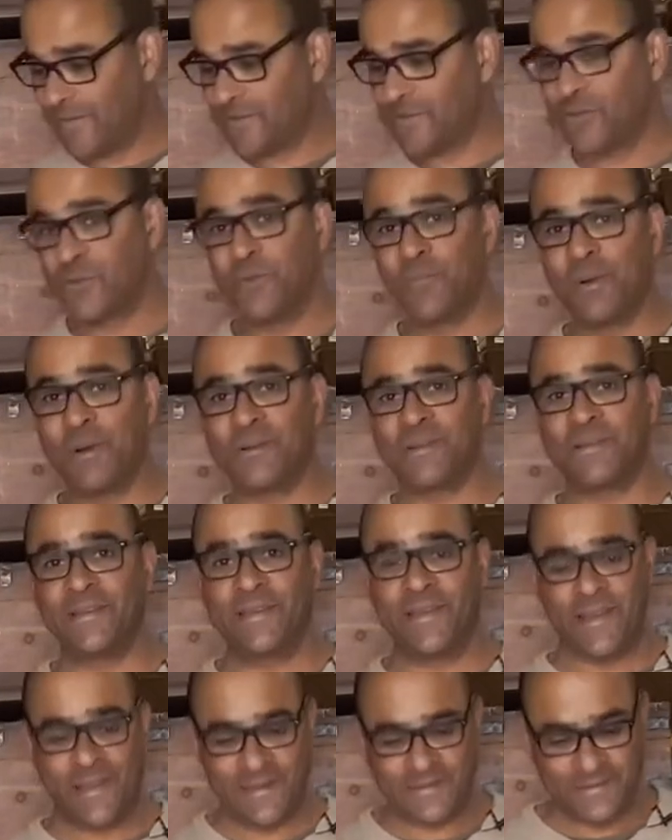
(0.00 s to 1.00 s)
There's 2
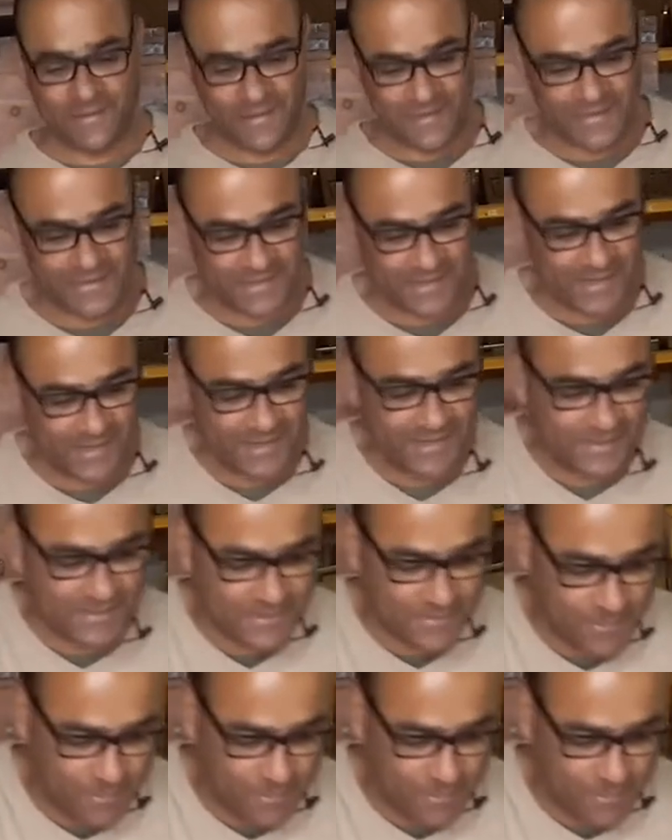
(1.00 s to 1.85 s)
boxes here, so let's dig in and see